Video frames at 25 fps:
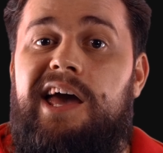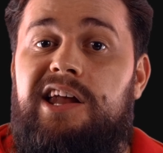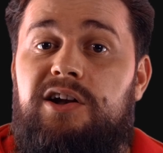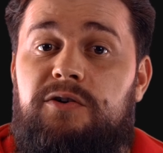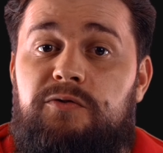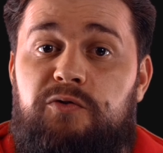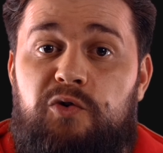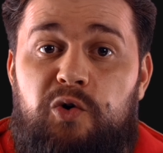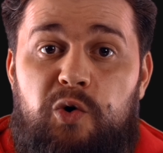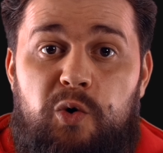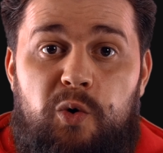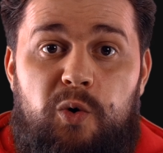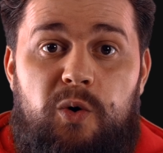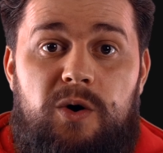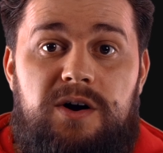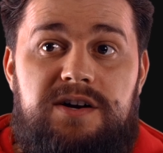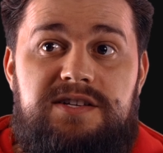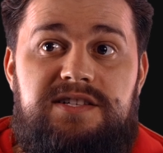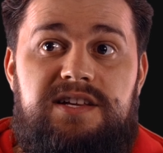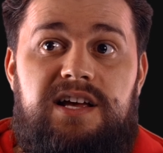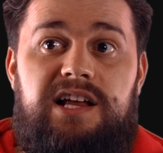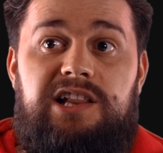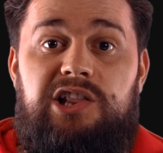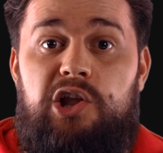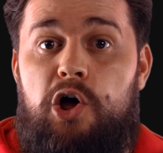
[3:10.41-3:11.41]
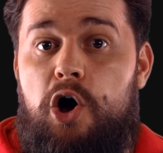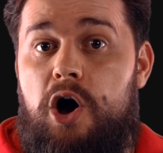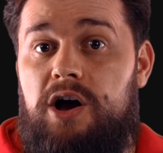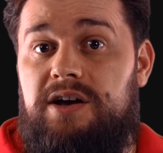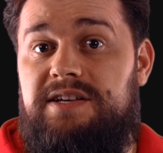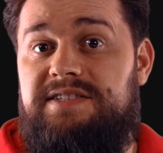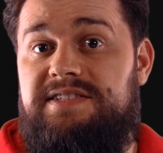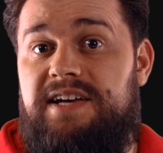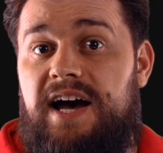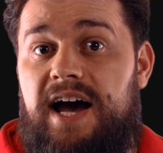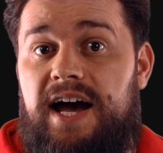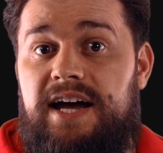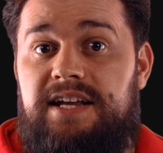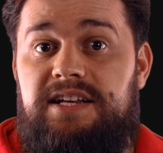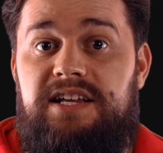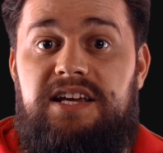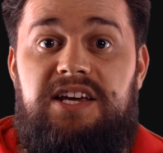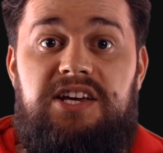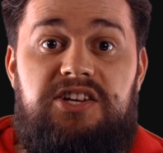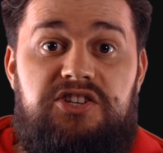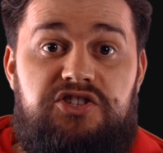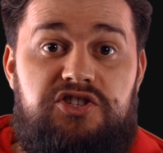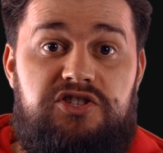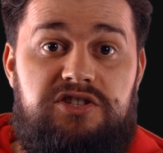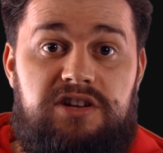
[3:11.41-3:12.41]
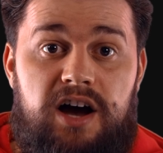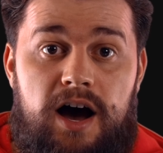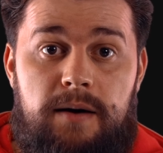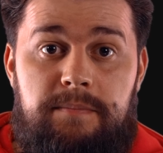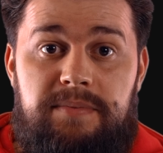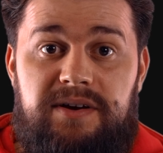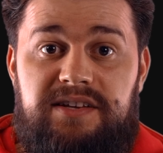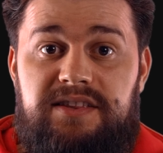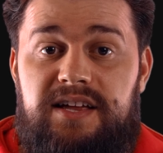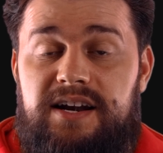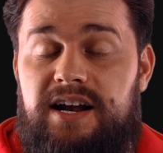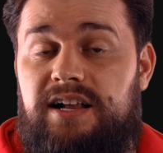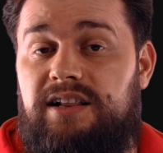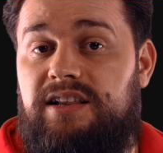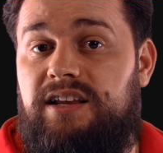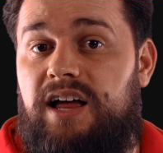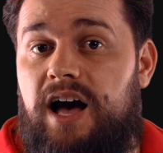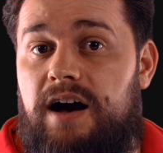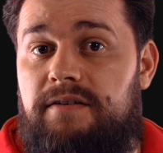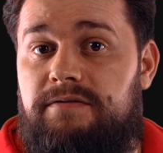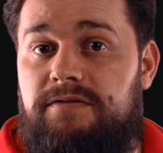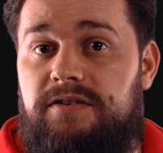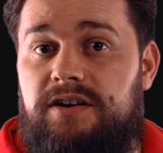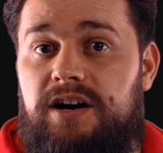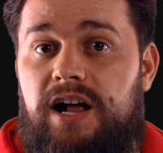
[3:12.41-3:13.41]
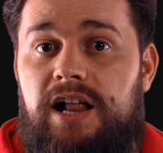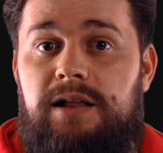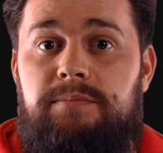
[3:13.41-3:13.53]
And of course, alongside each topic that I'll cover,